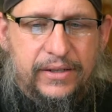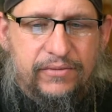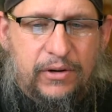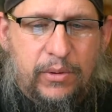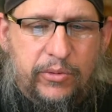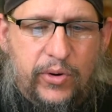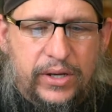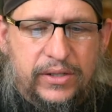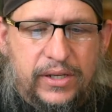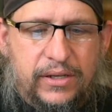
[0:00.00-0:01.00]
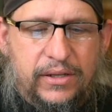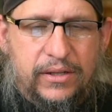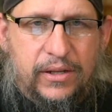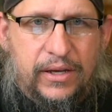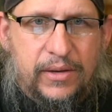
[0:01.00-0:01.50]
if I remember correctly,
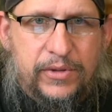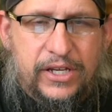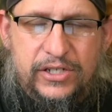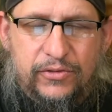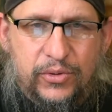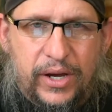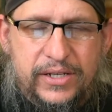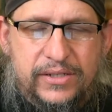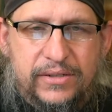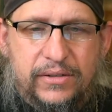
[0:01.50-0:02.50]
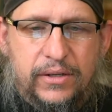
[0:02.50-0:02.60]
the Imitation of Christ